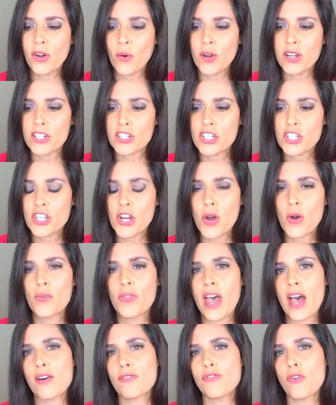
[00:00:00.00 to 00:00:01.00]
going to show
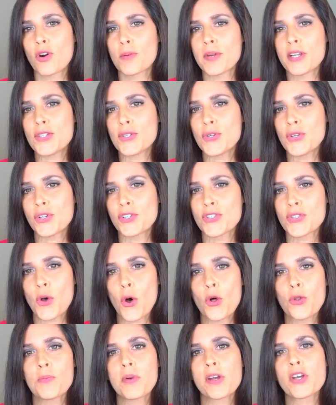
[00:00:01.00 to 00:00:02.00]
that form at 2 years
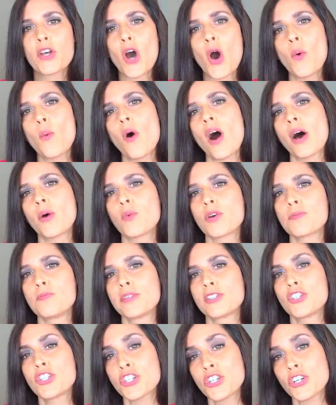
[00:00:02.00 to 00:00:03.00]
old, but go on with
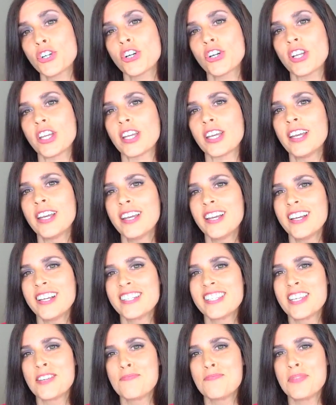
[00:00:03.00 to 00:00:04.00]
maturity
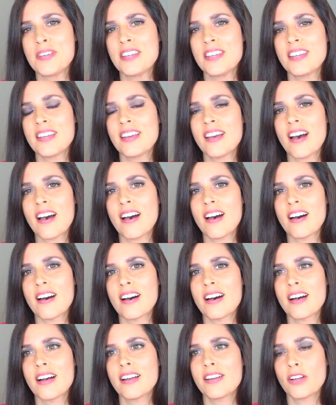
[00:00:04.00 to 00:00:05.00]
to be
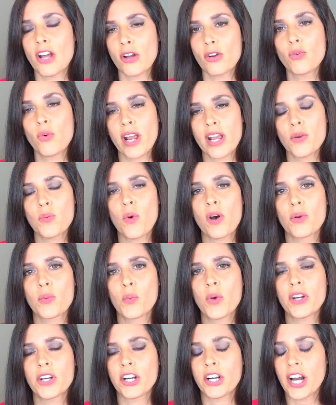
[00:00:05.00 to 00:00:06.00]
a Grade 1
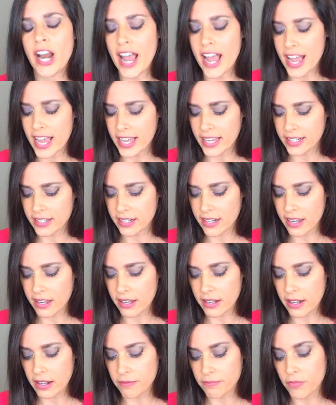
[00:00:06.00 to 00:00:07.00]
winner, and
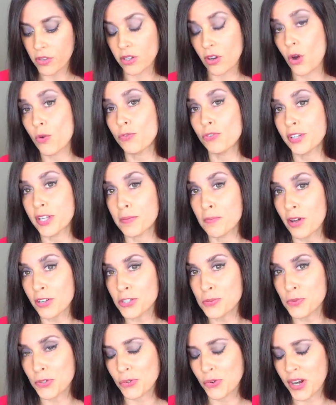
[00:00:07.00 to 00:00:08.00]
hopefully a
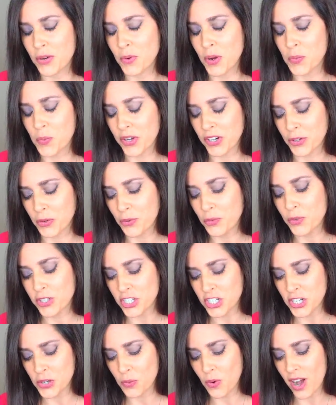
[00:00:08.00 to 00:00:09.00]
multiple Grade 1 winner,
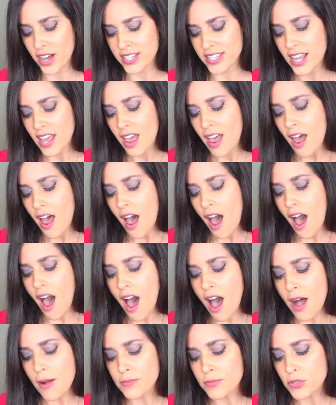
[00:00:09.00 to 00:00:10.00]
which he was.
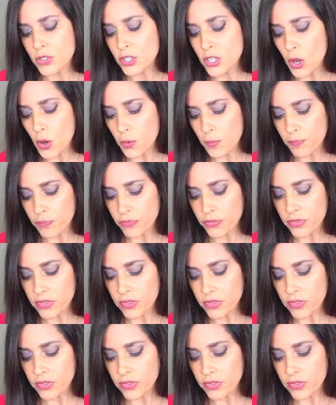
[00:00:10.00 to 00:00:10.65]
So